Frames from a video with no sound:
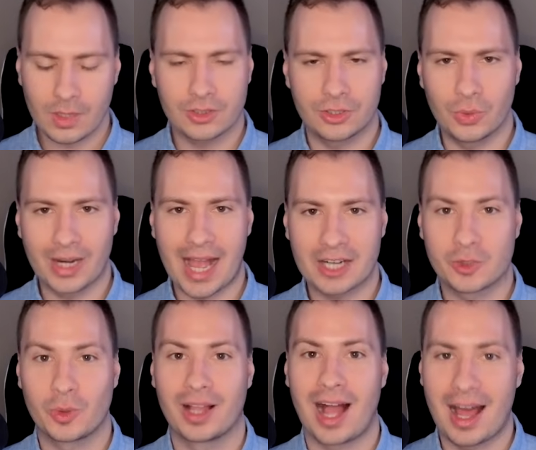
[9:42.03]
do an
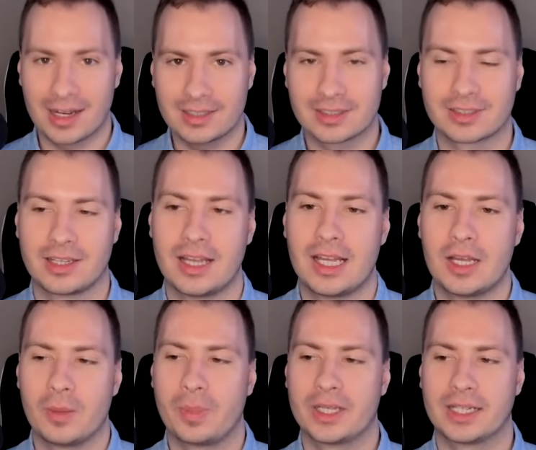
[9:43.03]
actual audit,
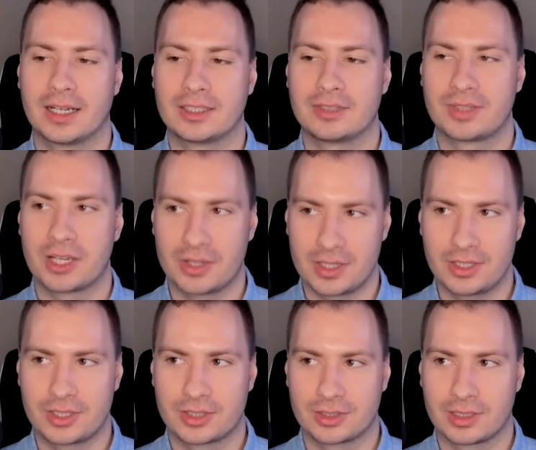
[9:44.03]
because if there
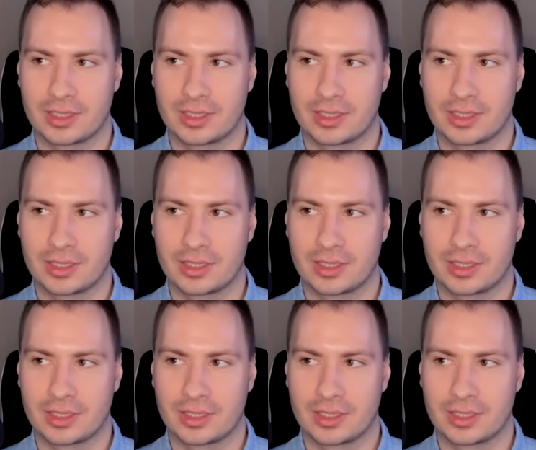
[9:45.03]
is